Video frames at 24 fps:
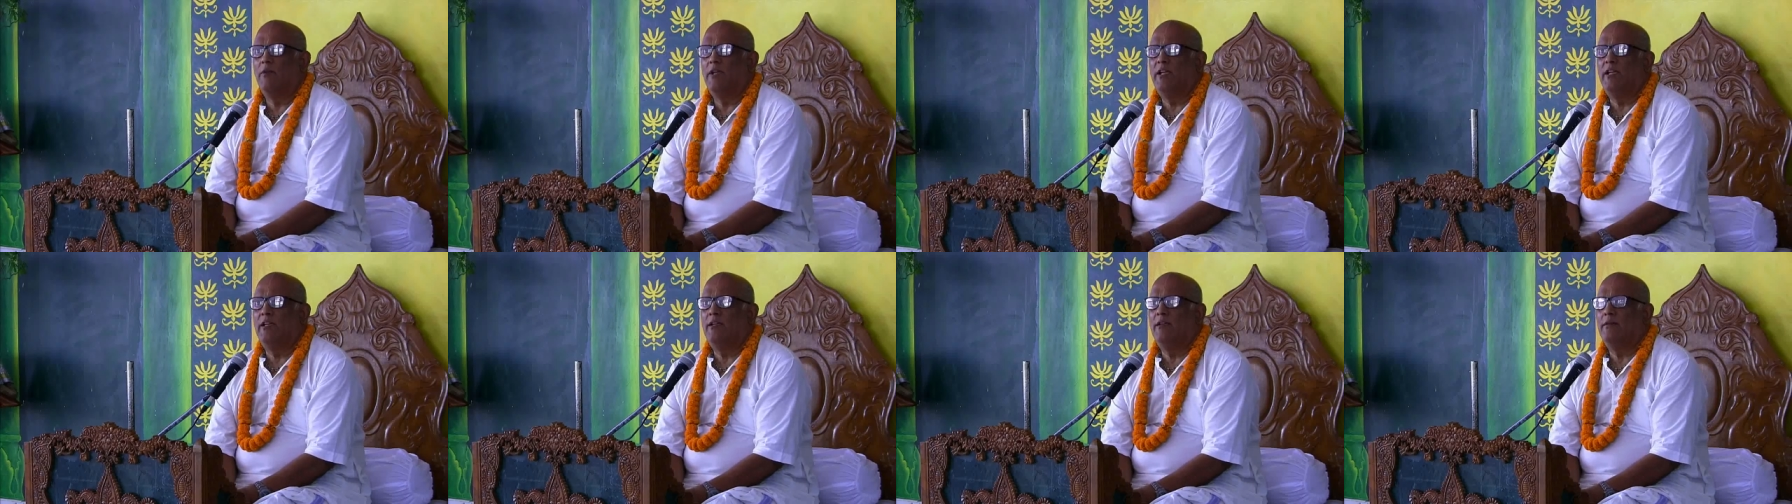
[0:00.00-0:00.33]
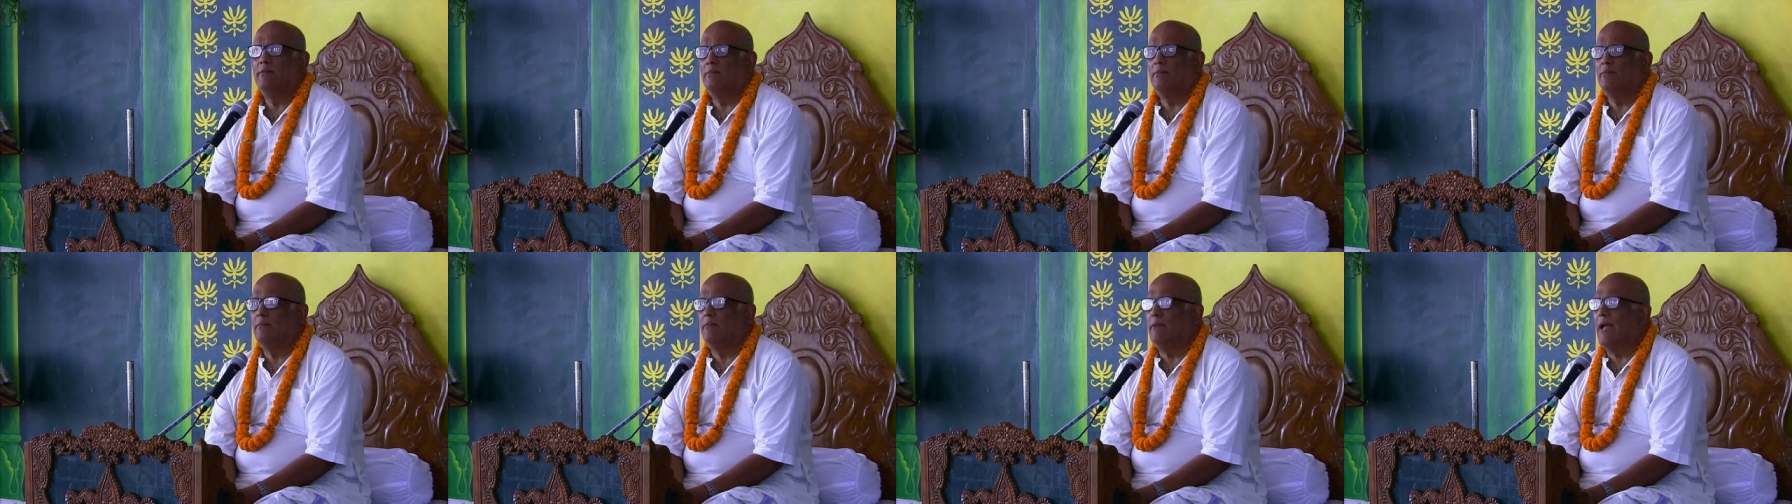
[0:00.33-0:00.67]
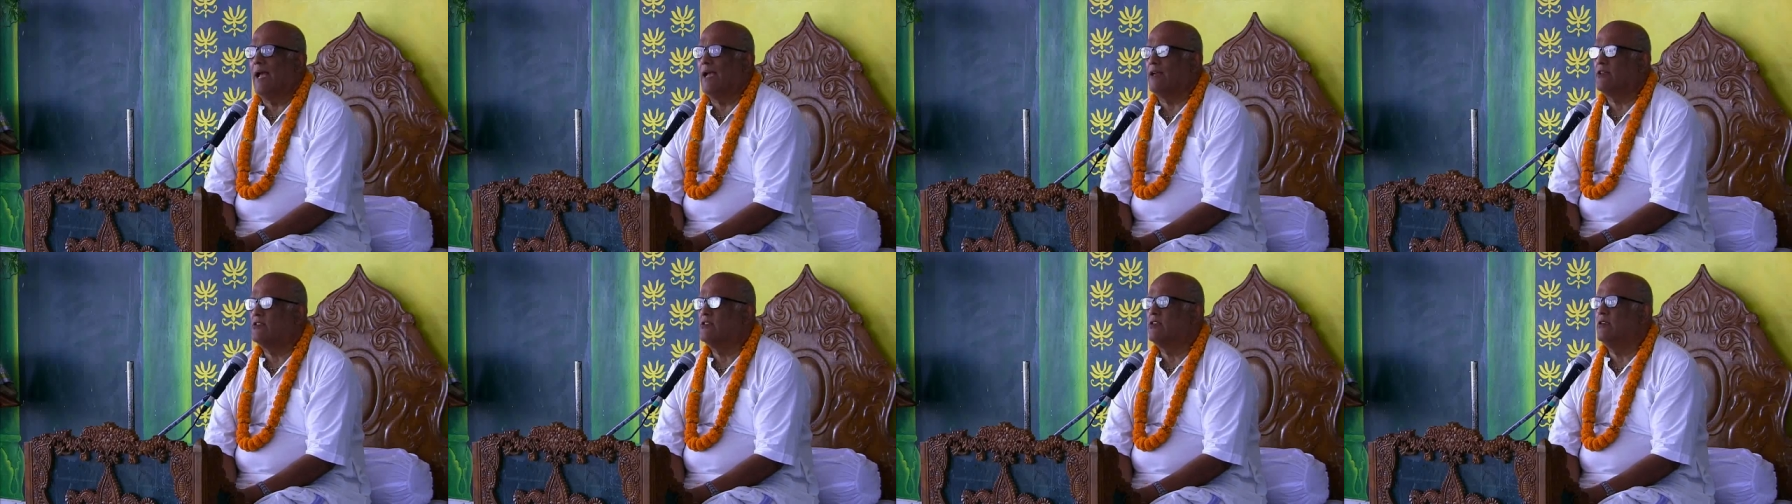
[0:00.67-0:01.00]
we
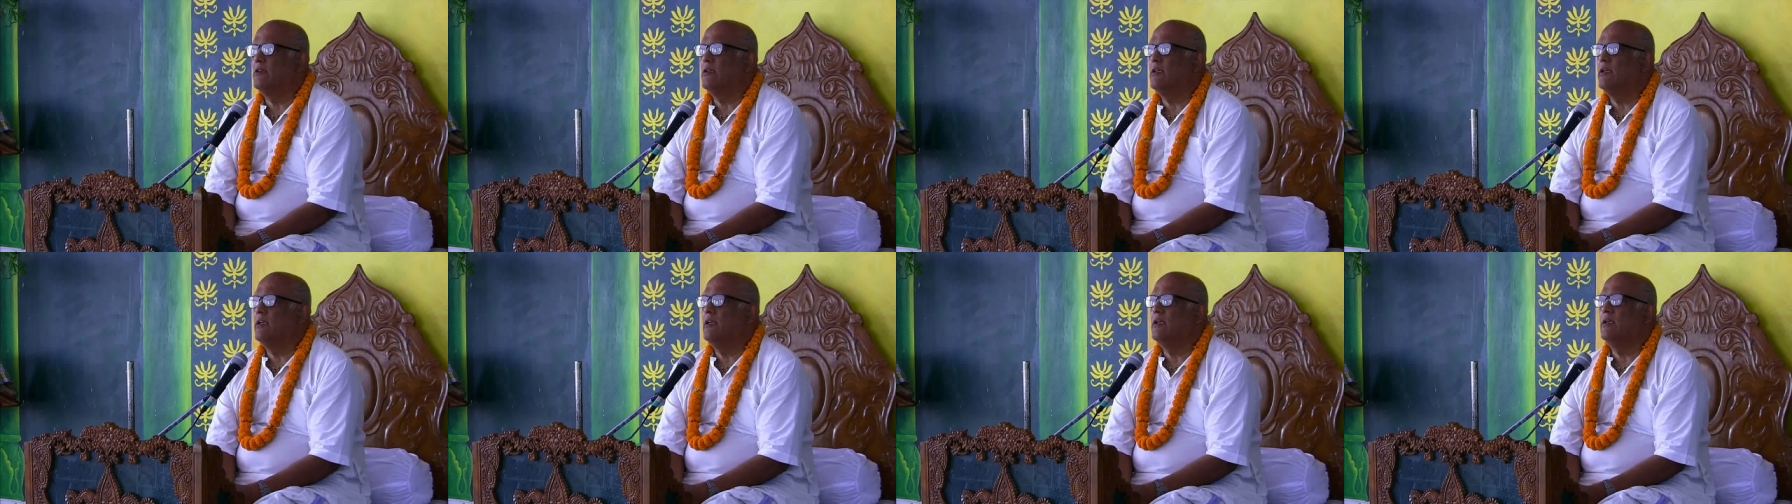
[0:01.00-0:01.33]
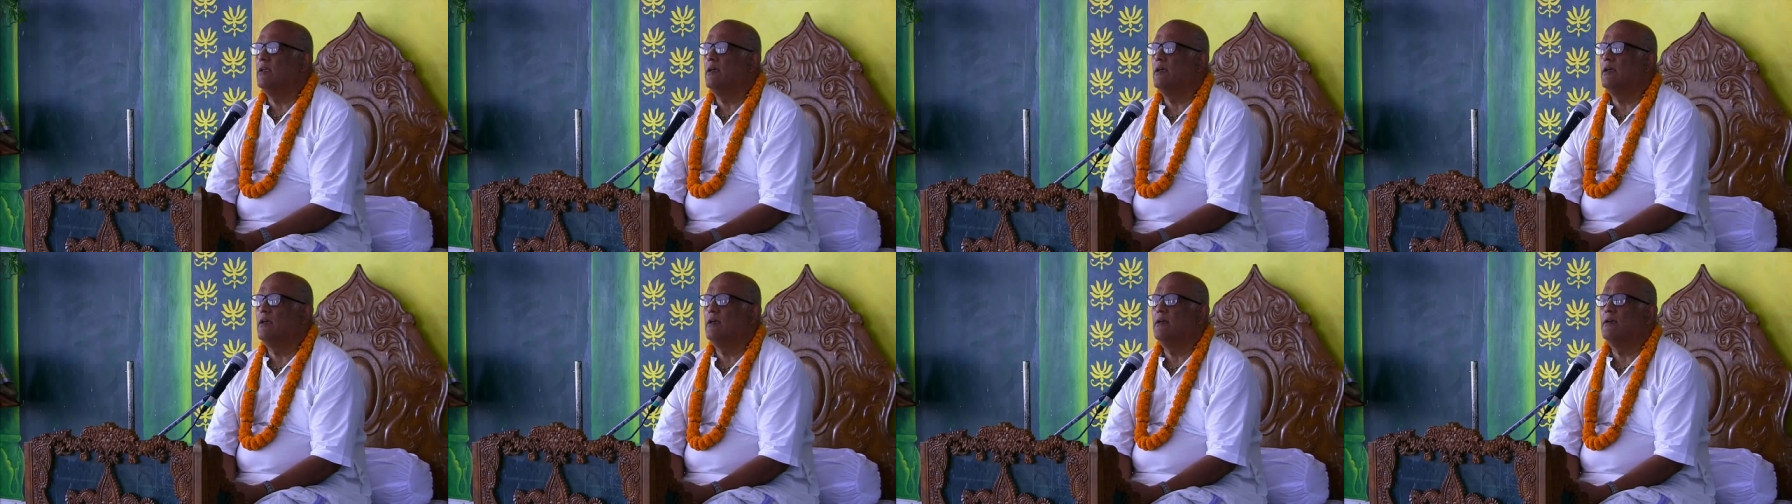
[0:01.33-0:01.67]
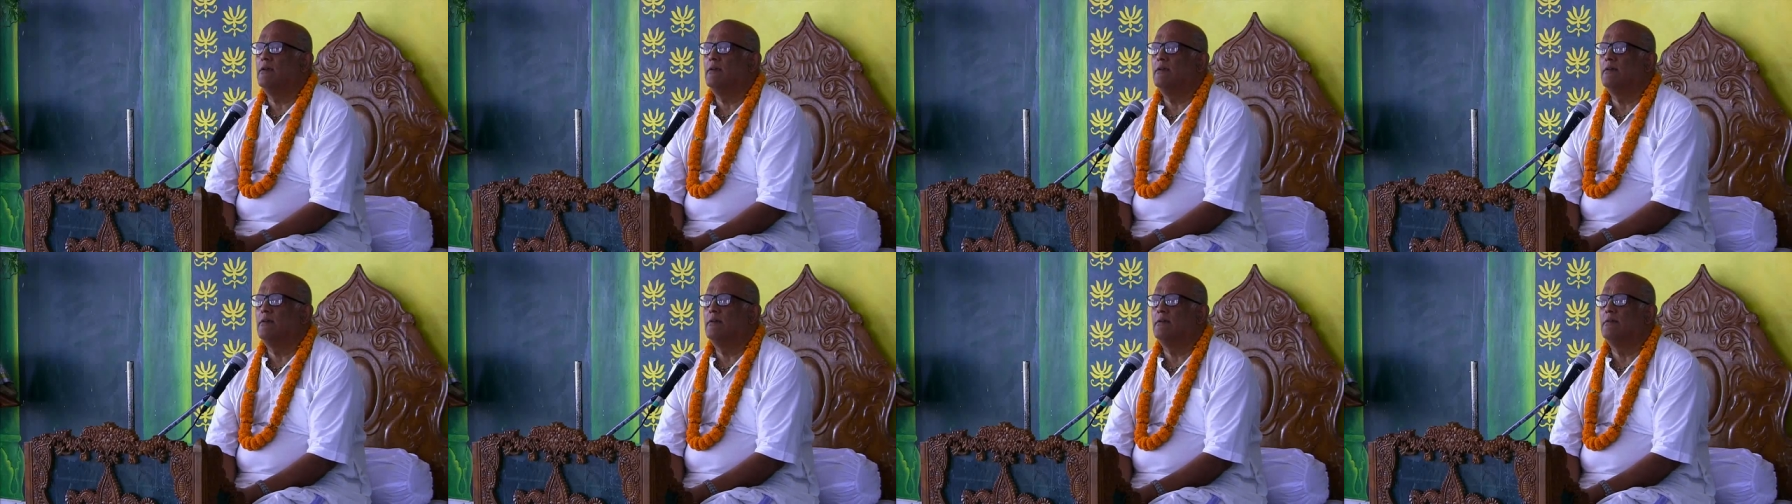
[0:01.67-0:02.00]
actually
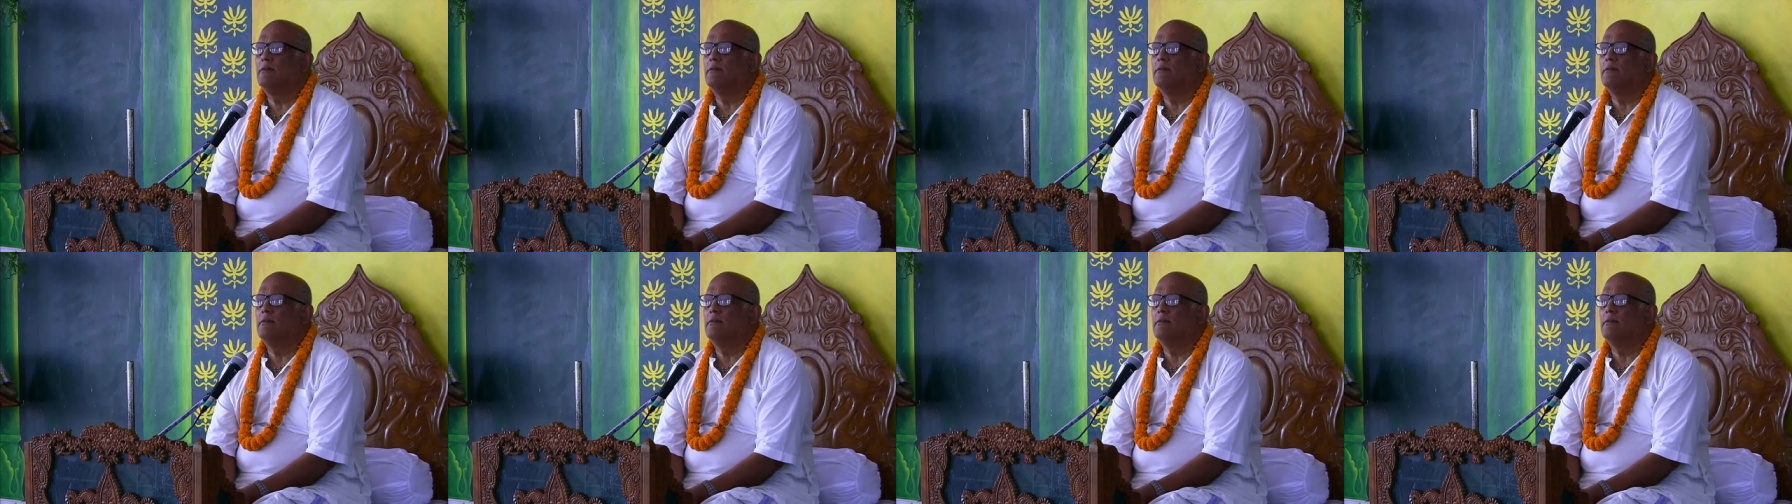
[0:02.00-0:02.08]
uh,